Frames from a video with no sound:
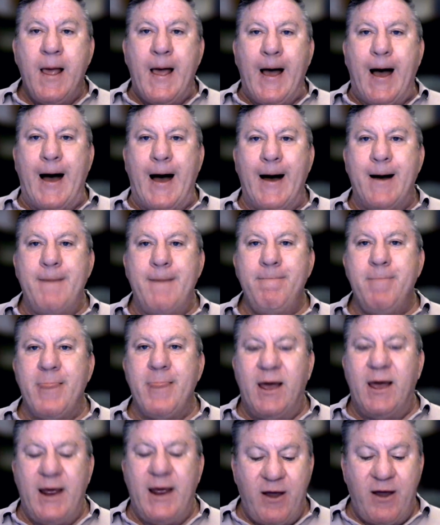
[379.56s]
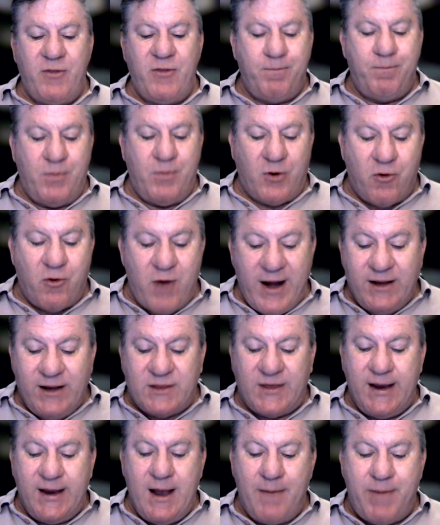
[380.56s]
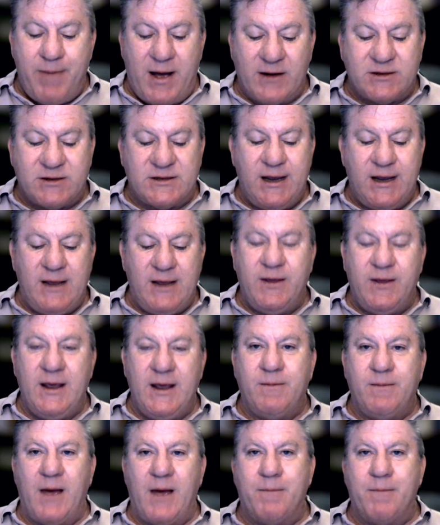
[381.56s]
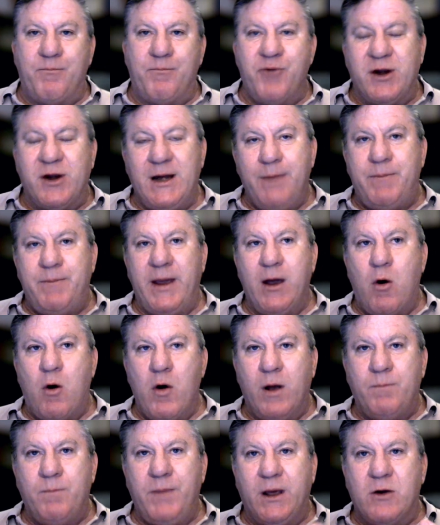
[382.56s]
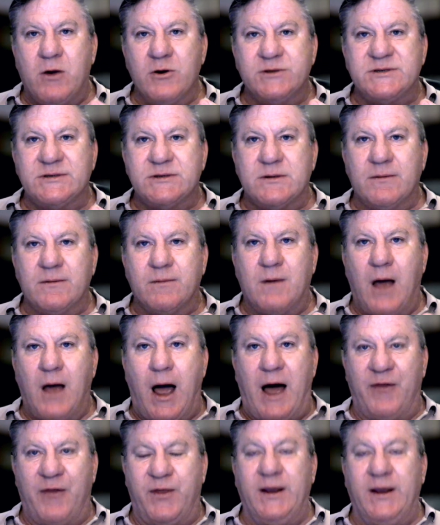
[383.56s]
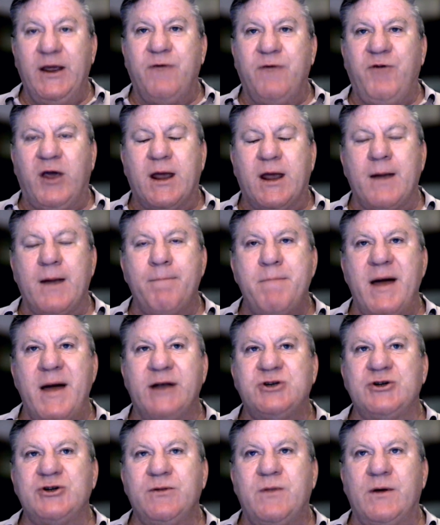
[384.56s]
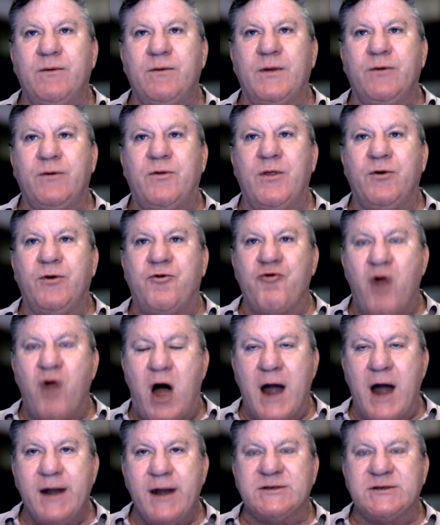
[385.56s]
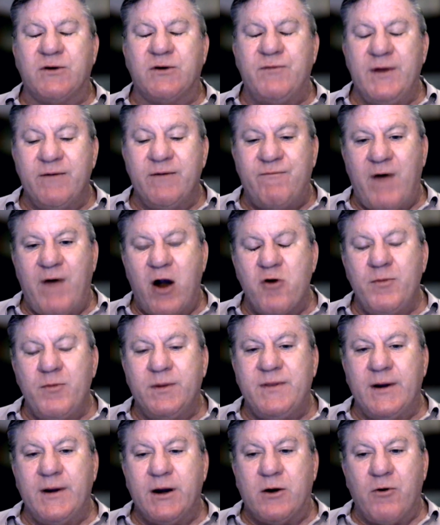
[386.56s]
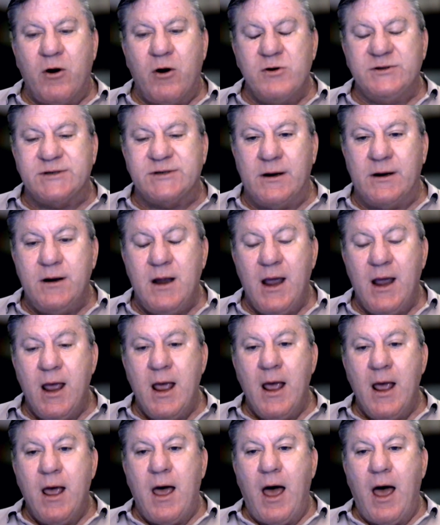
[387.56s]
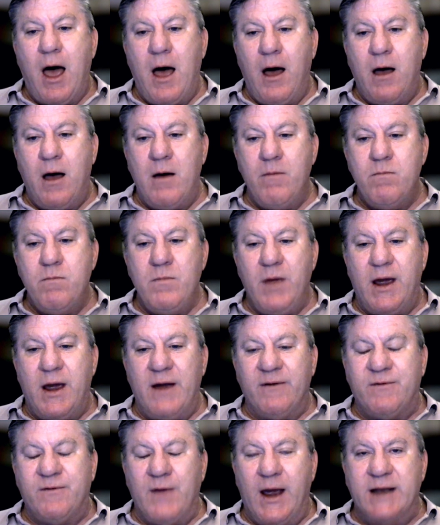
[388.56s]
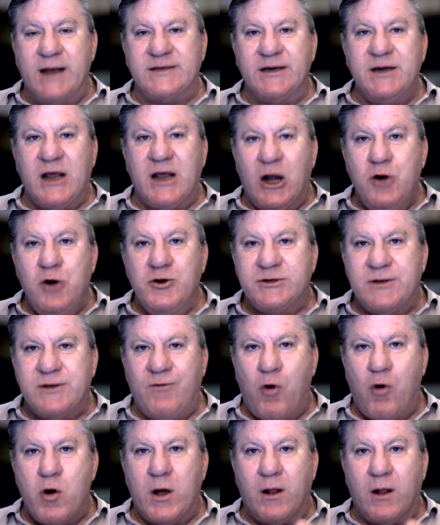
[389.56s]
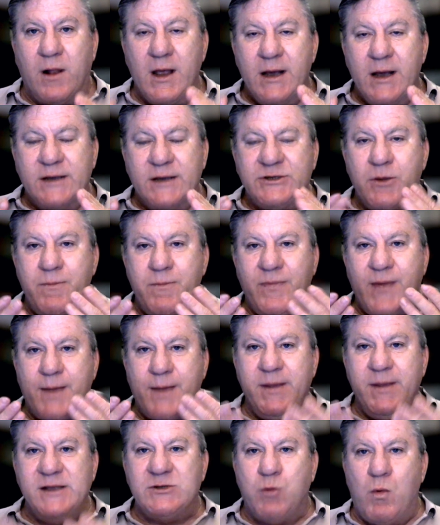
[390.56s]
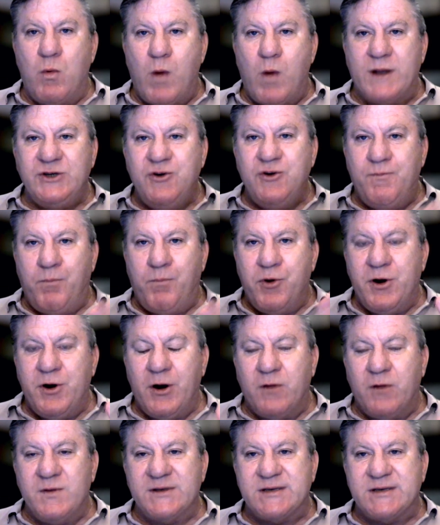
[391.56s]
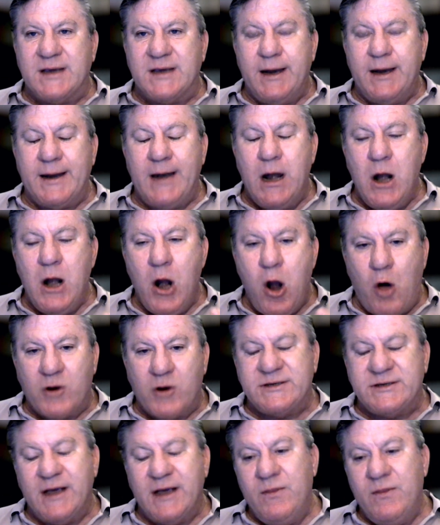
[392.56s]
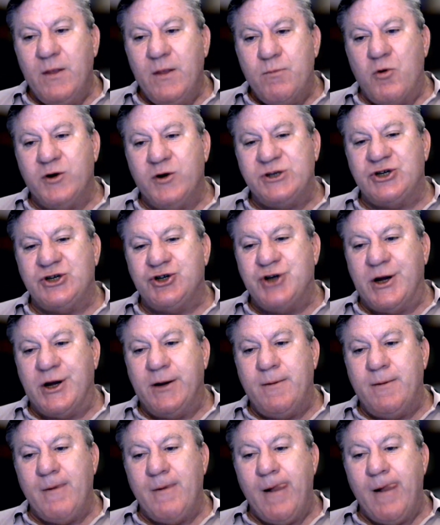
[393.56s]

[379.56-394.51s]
Another great thing about the prickly pear oil, because I think if you can imagine the dryness of the environment that it grows in, it's an occlusive oil. So that means once you put it on the skin, it locks in the moisture.